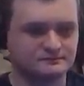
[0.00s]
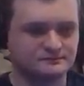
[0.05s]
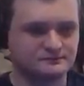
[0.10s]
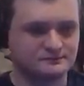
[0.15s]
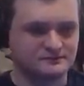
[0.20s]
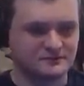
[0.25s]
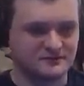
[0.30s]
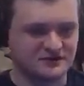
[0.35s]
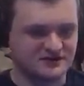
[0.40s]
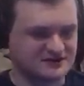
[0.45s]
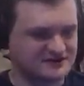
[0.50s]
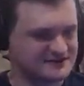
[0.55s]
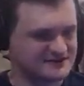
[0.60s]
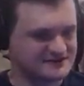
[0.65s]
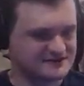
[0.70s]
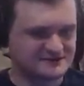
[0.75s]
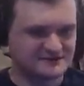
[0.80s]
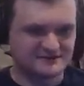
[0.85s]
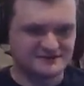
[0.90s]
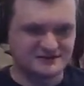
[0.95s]
And
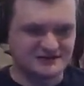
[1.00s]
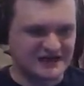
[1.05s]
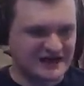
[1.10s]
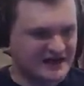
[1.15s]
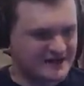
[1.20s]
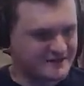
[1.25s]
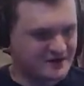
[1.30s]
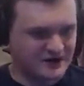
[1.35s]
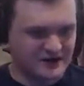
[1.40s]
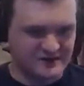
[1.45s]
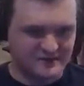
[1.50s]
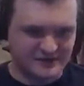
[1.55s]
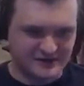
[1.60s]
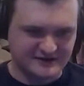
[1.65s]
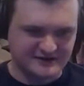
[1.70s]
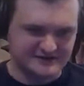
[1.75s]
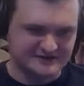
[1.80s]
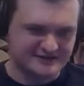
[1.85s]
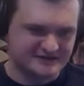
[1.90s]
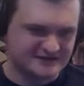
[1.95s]
just time your A
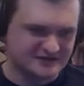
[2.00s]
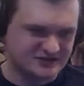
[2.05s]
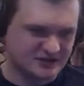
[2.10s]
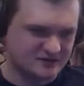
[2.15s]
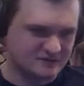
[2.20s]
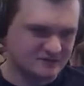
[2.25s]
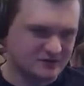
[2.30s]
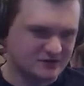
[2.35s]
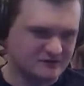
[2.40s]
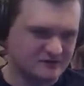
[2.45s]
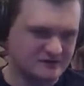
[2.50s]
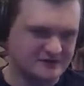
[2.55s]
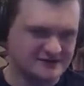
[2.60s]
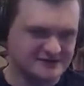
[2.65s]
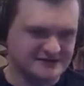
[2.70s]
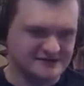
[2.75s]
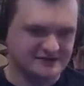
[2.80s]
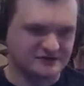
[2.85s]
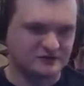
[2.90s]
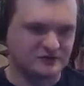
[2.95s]
presses, jump over
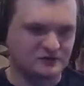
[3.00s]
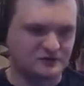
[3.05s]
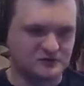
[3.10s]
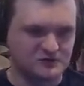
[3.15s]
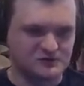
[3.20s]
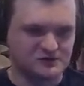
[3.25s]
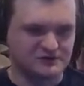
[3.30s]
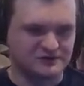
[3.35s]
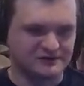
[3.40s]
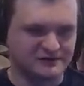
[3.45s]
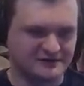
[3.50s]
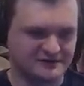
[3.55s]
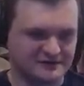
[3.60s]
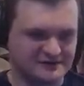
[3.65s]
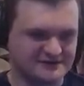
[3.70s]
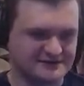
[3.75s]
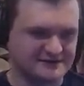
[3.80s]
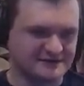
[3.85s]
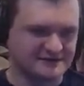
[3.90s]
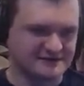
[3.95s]
these
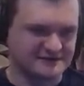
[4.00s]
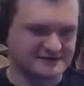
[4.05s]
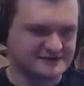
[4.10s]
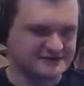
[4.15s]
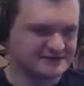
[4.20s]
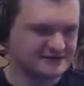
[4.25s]
these things.